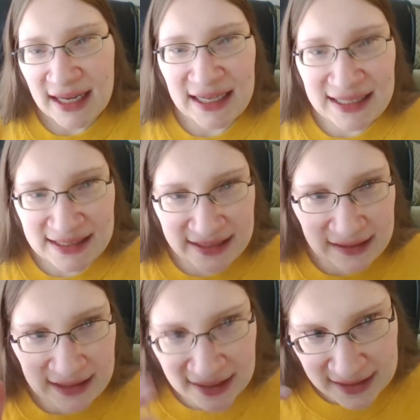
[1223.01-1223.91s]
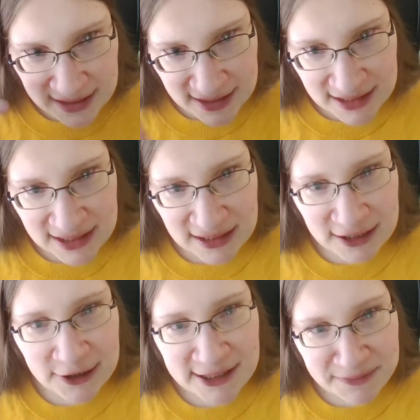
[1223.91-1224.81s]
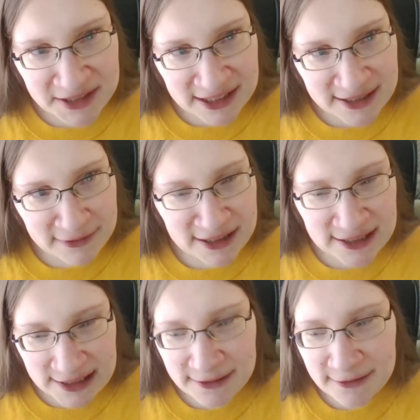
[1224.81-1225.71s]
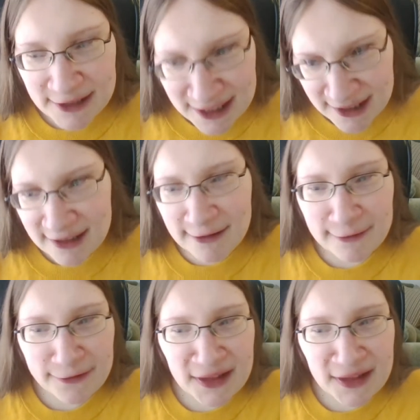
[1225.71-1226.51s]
And that's the kind of crap that I want to get rid of.